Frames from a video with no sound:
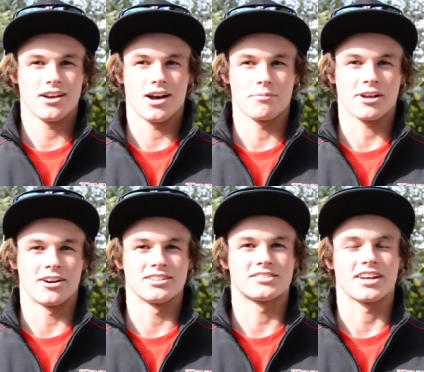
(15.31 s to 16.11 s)
I'm
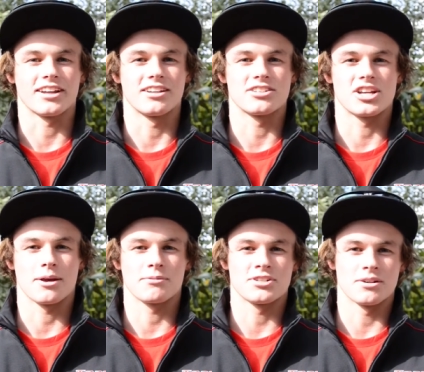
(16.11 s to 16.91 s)
currently second in the
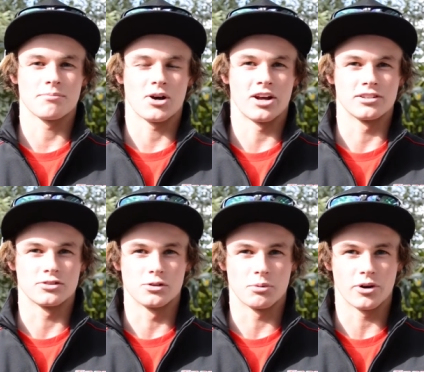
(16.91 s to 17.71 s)
championship by
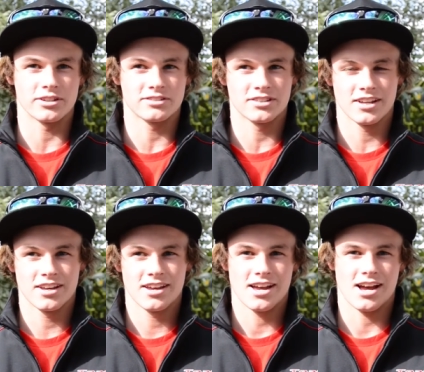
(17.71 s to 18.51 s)
only two points.
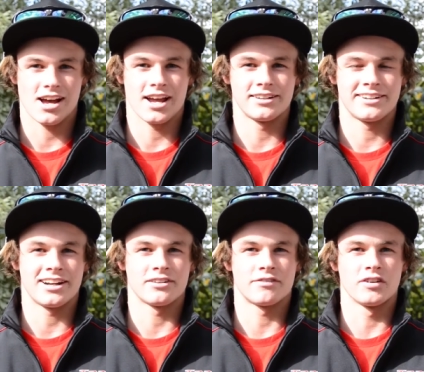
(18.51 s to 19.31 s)
Uh, headed
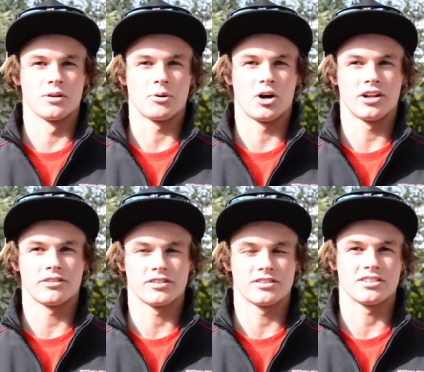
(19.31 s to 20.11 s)
down to Phillip
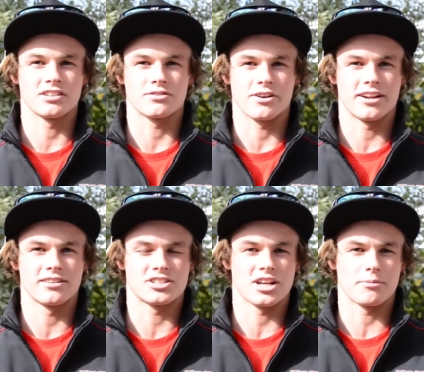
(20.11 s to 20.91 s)
Island for the sixth round
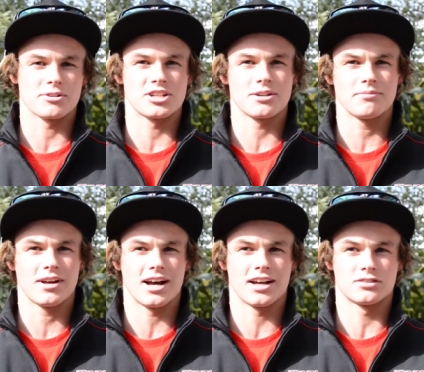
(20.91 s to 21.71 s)
of the championship uh,